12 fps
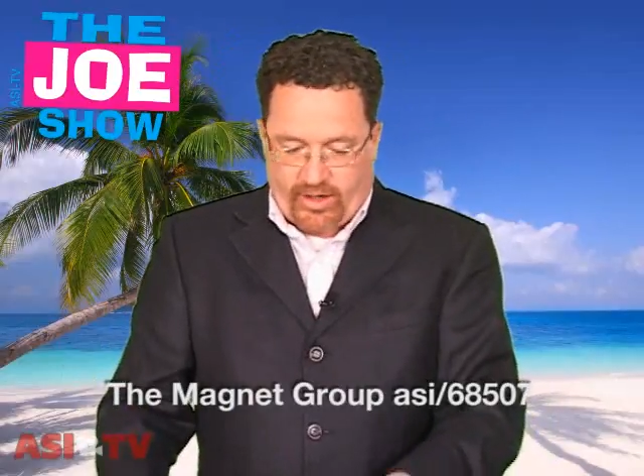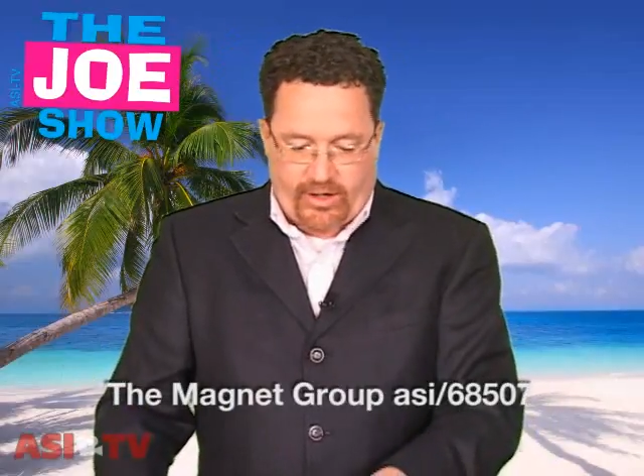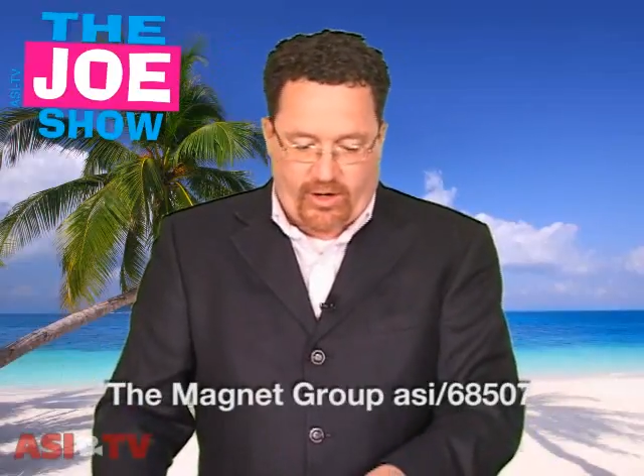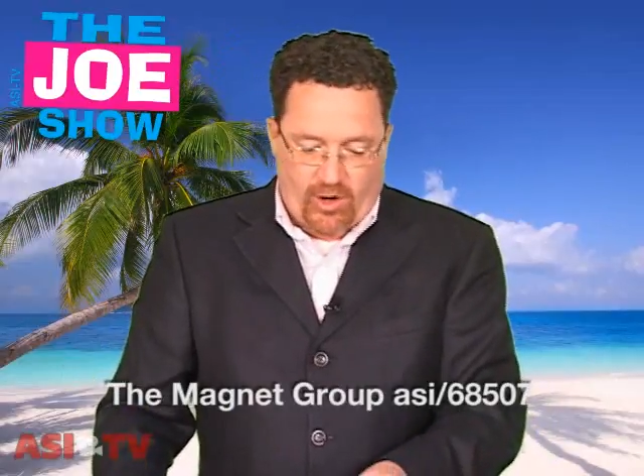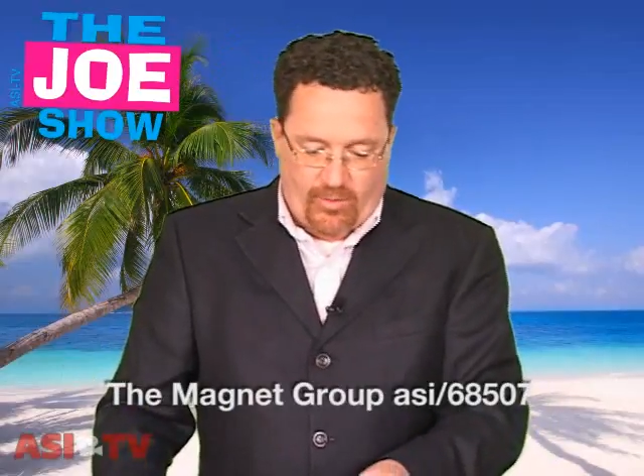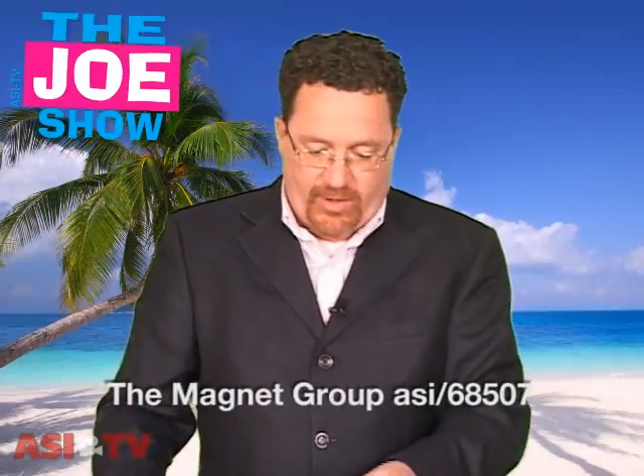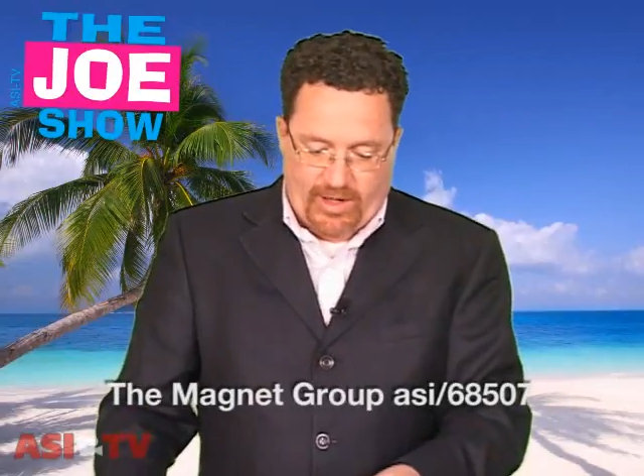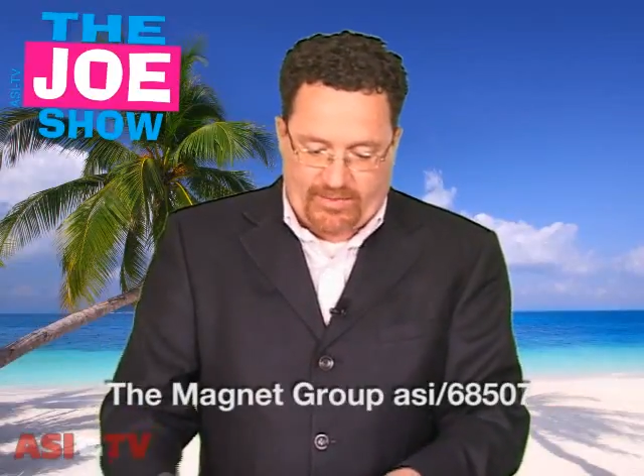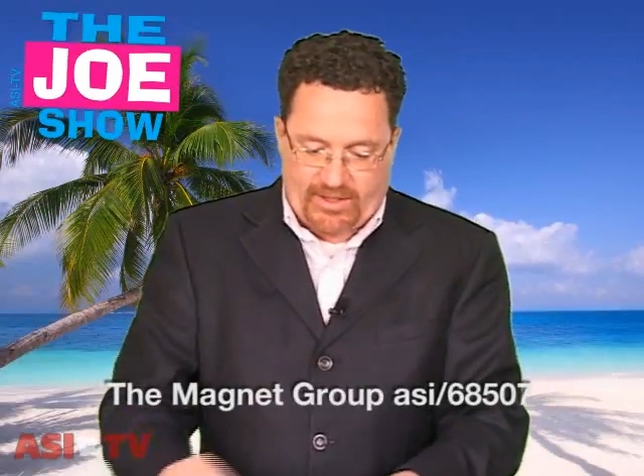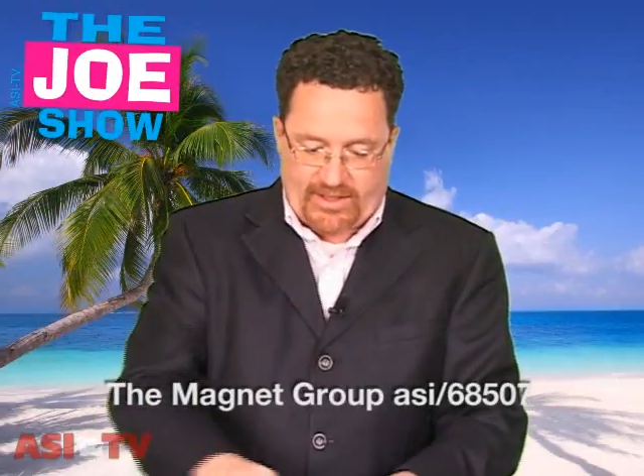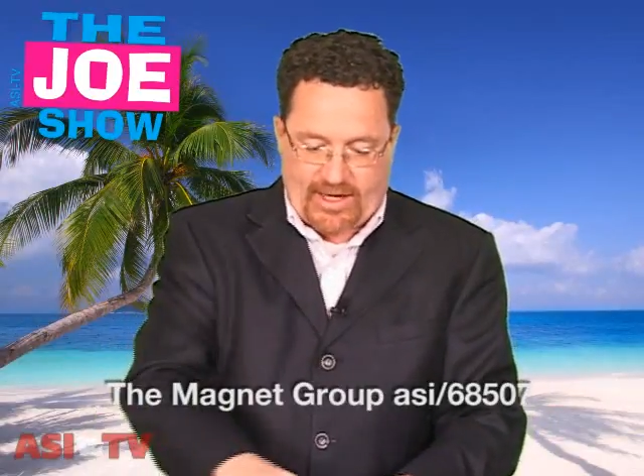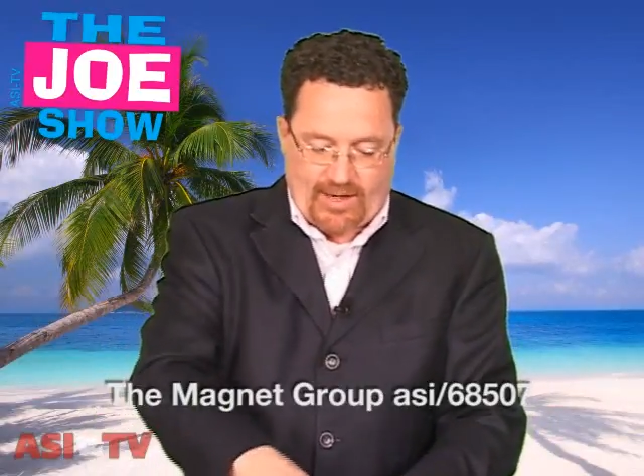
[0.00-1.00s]
I'm going to open up
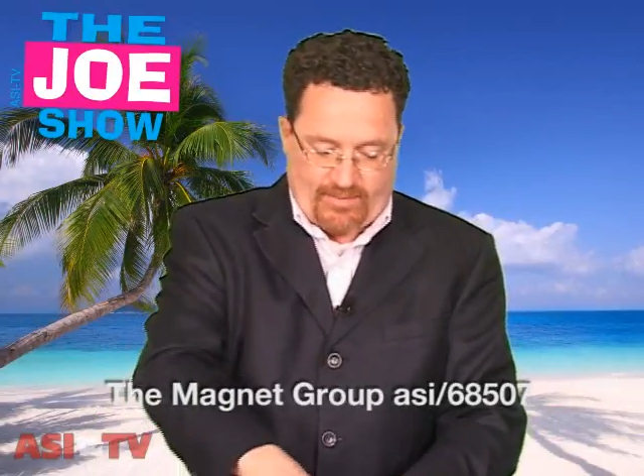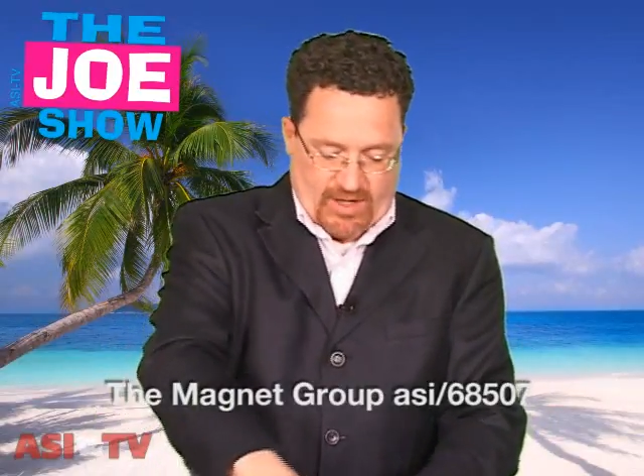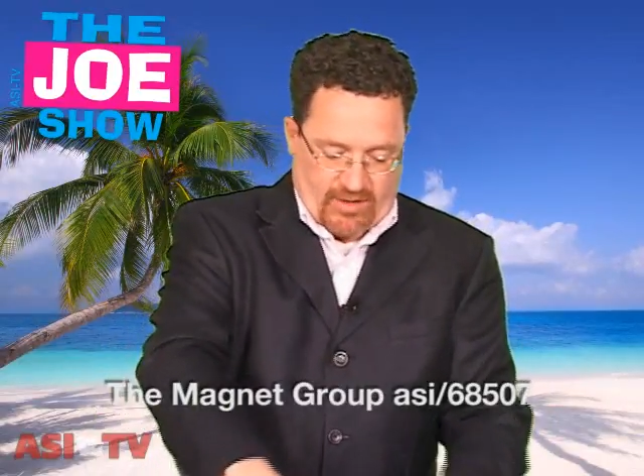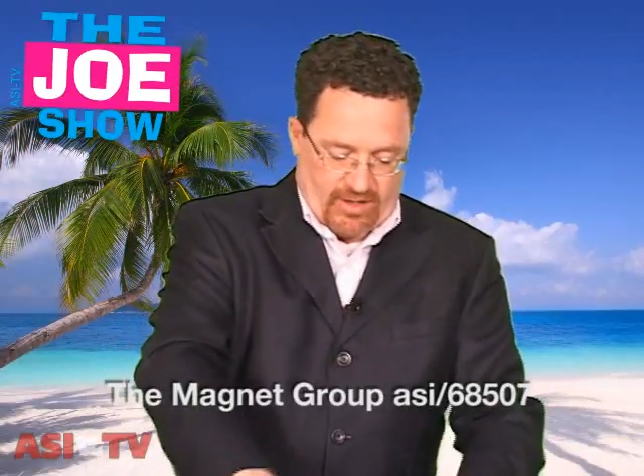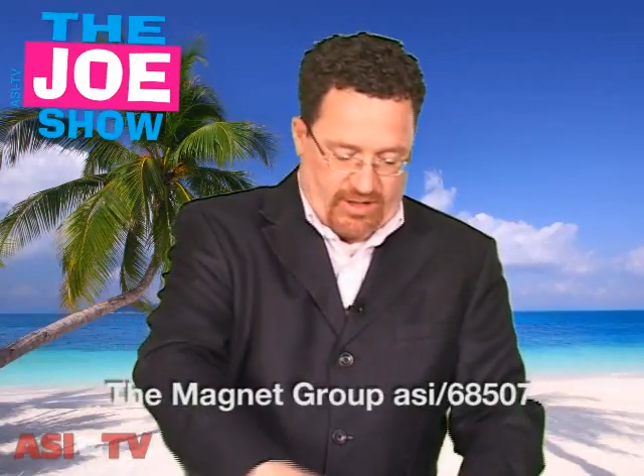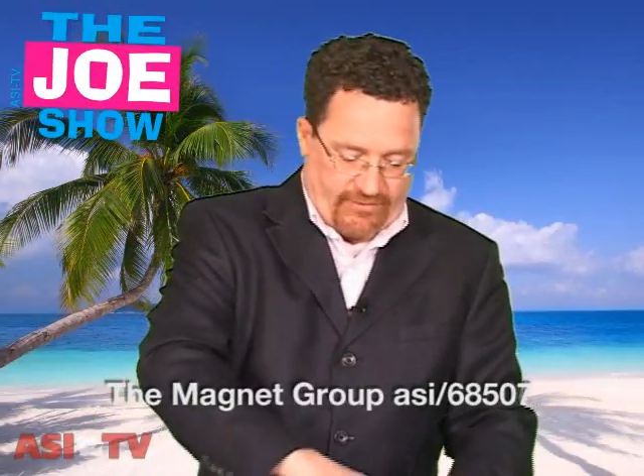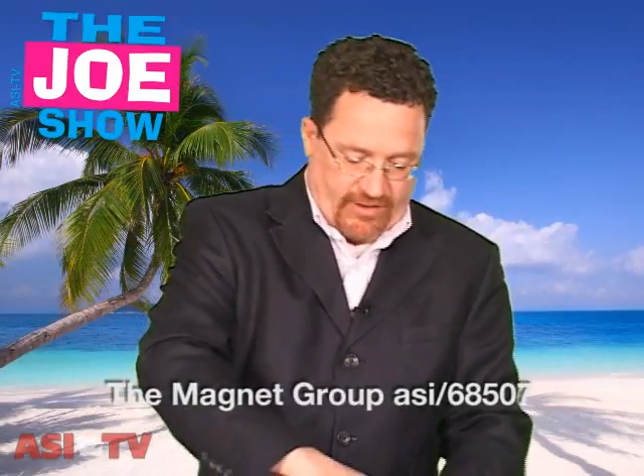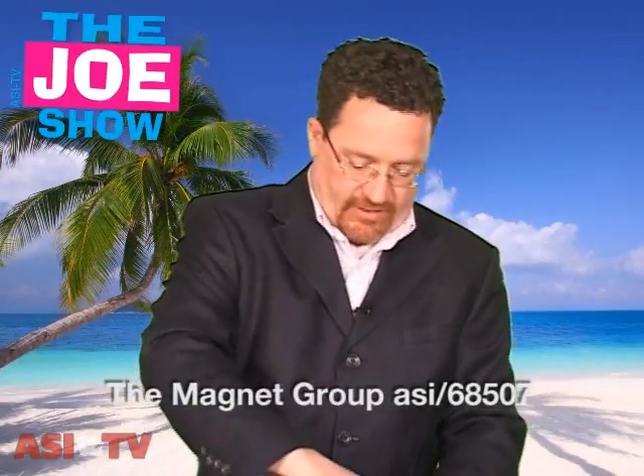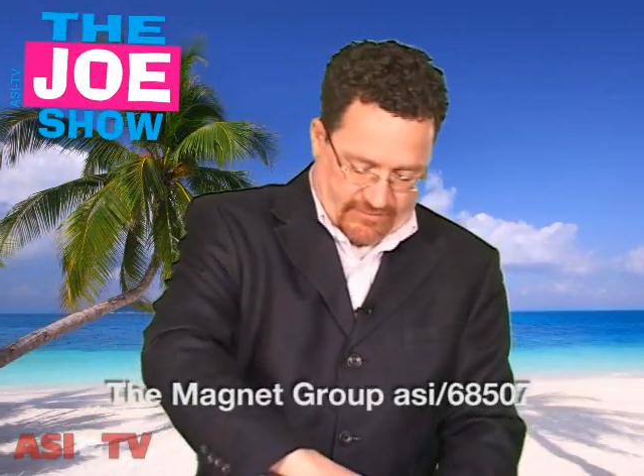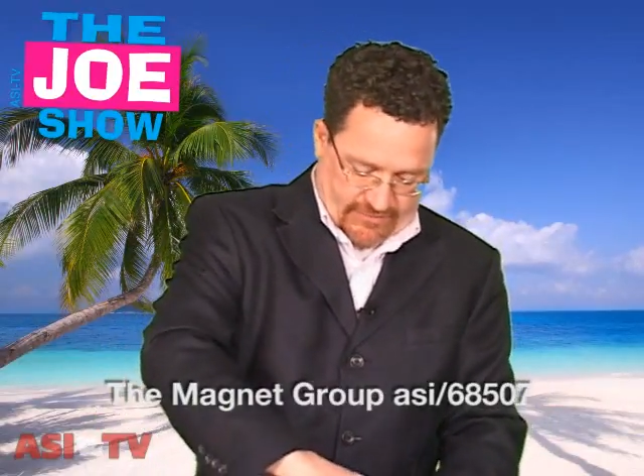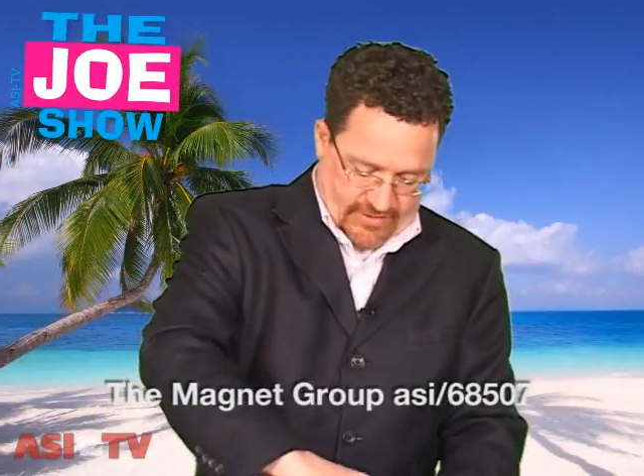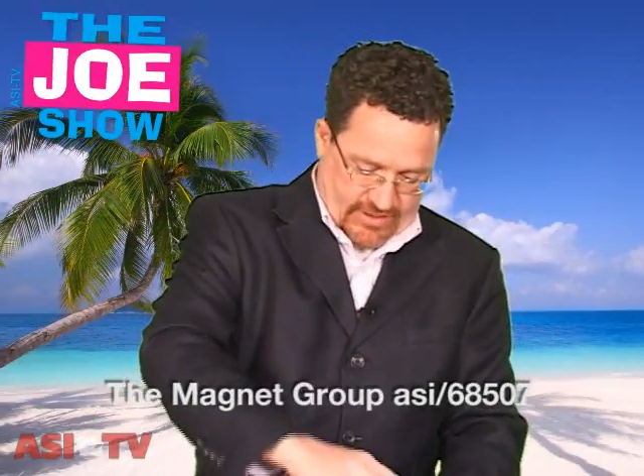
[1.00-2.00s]
the top area, if I
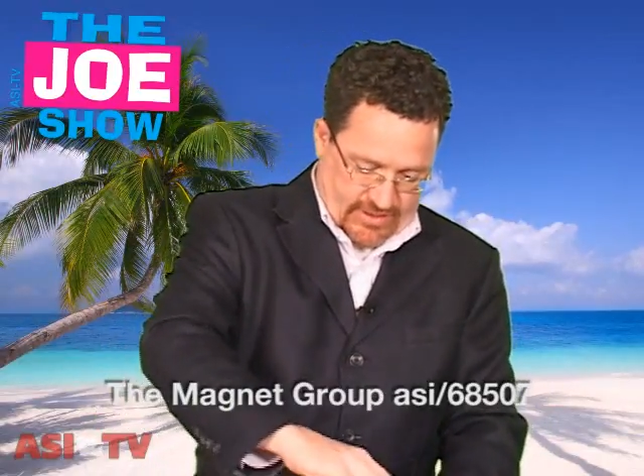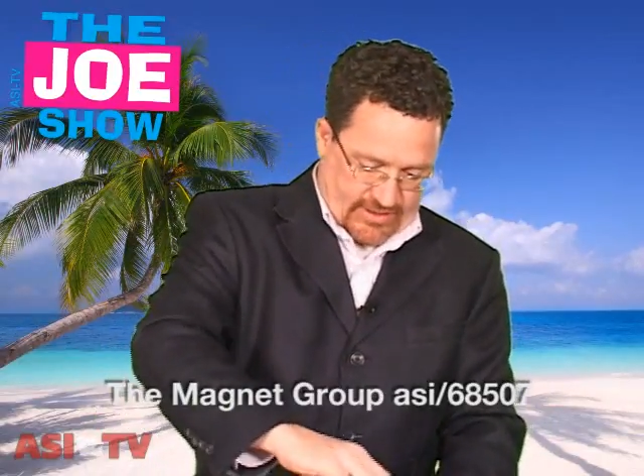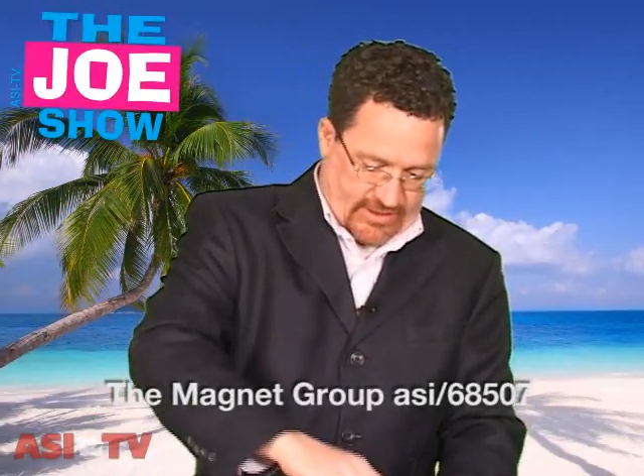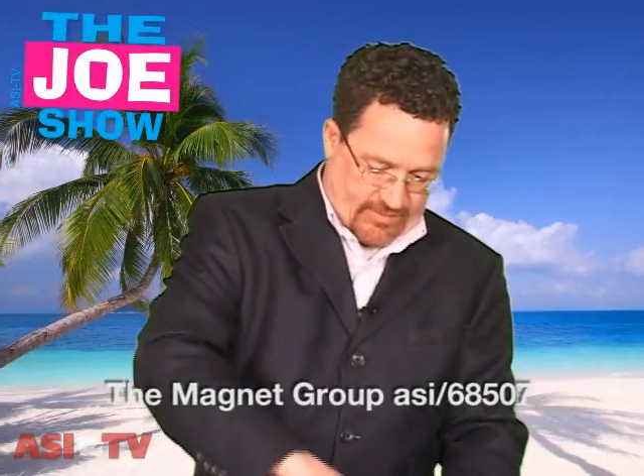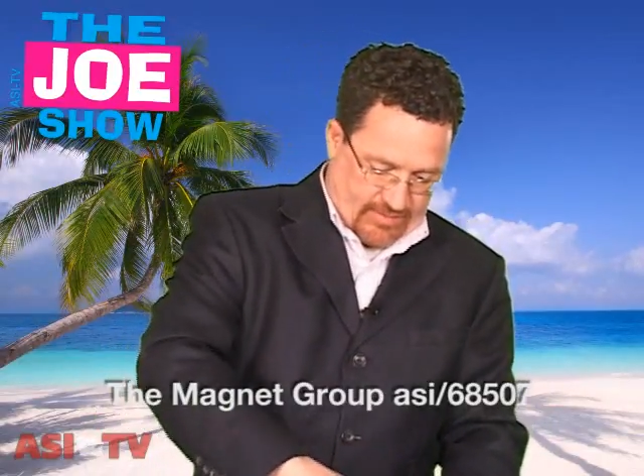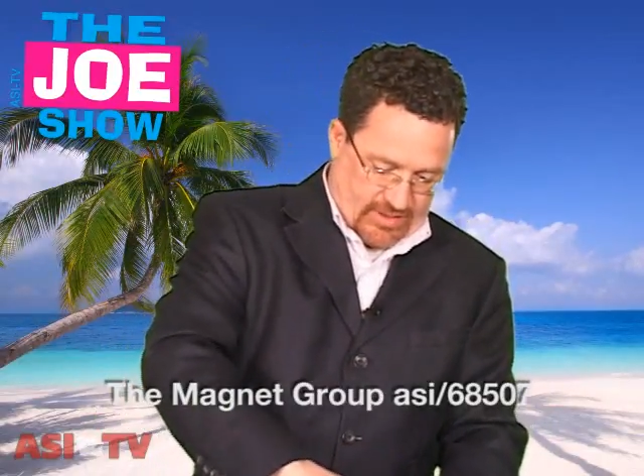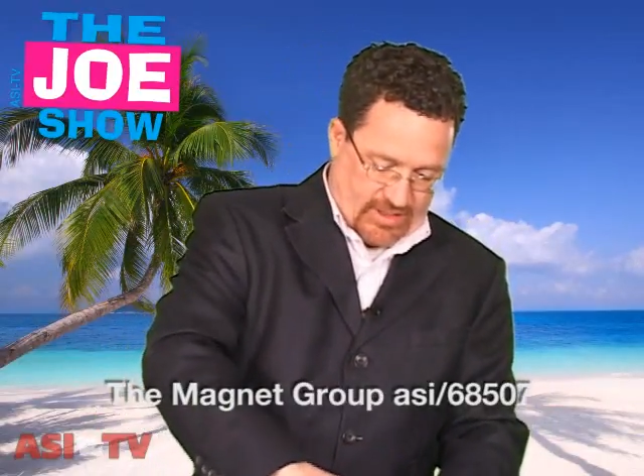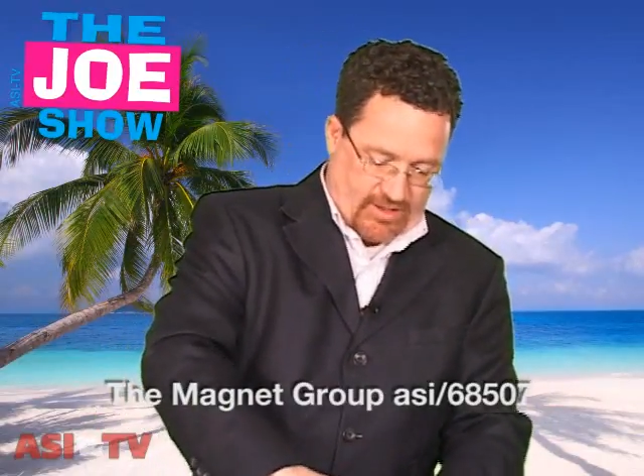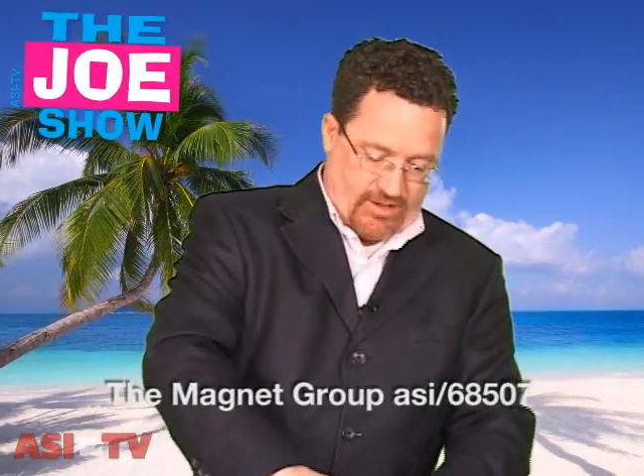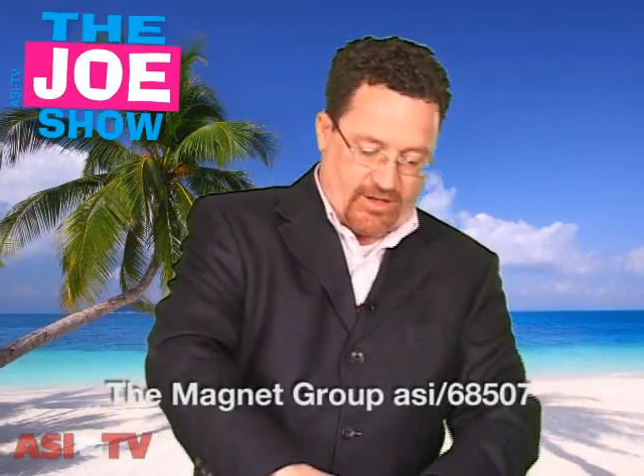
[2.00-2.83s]
can find the zipper here.